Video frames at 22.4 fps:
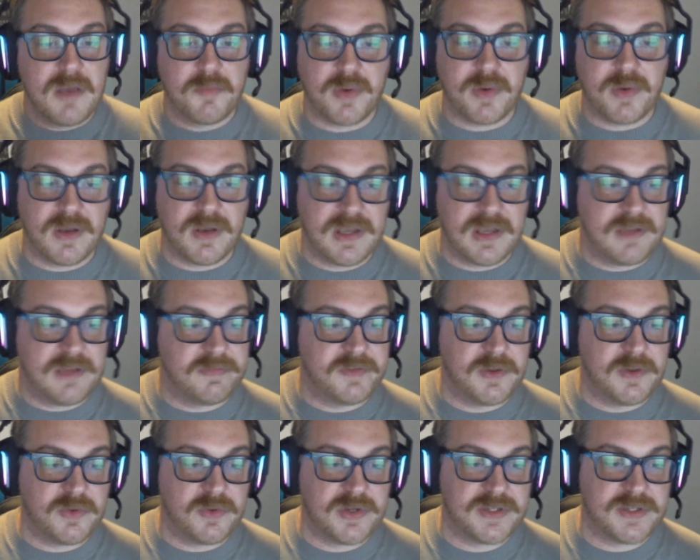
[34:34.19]
But if
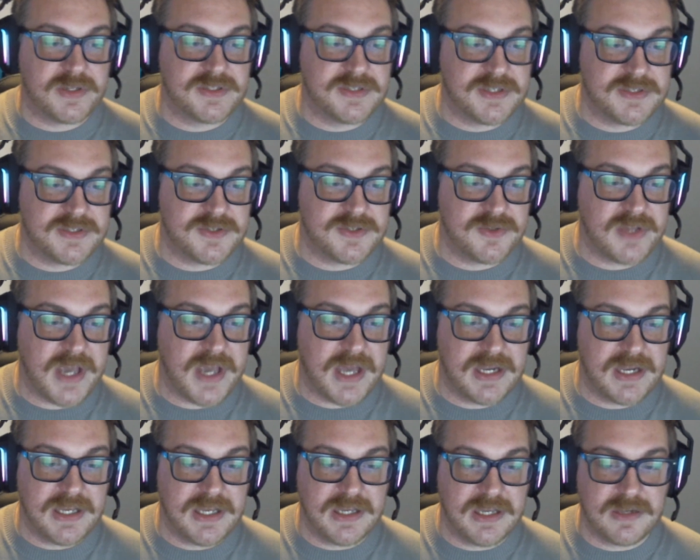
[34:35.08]
you were to do
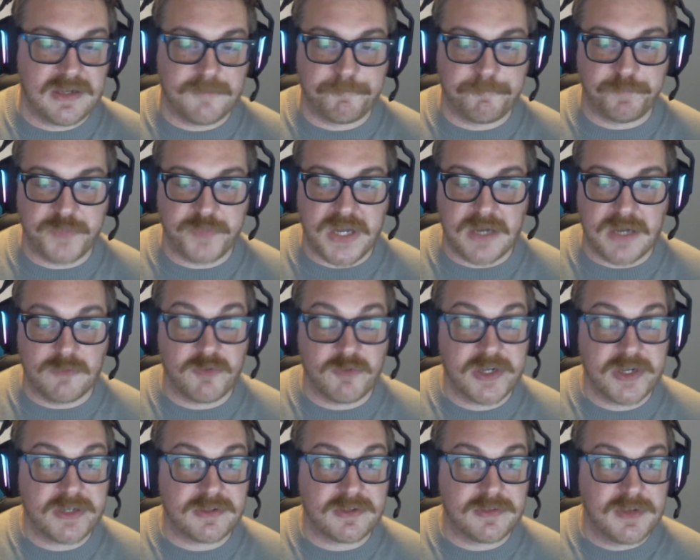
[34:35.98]
that in
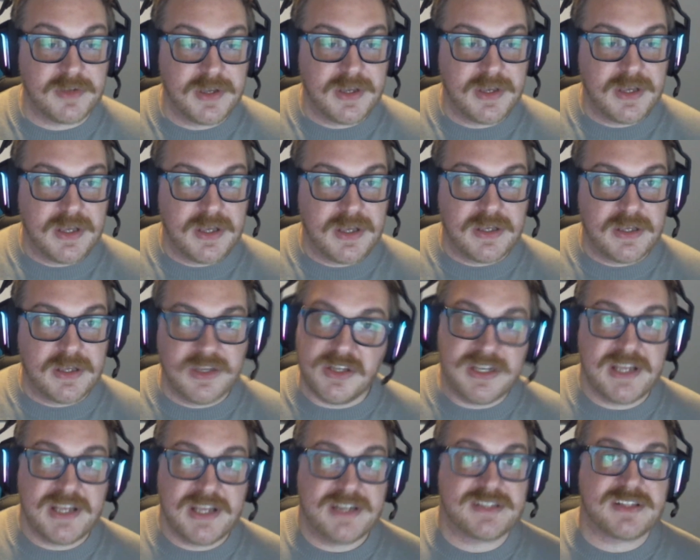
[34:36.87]
Unreal,
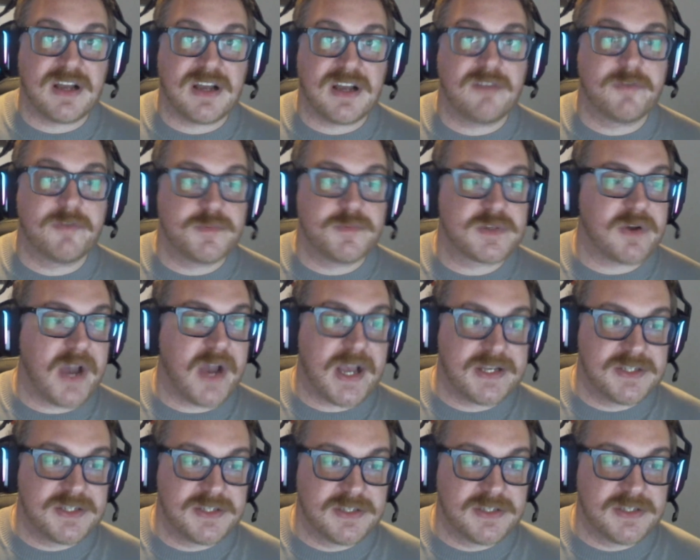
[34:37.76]
you'd need to start from
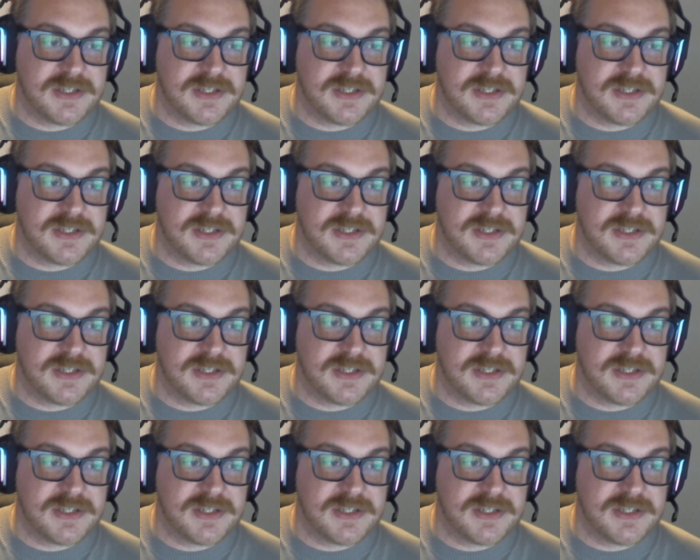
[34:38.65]
scratch.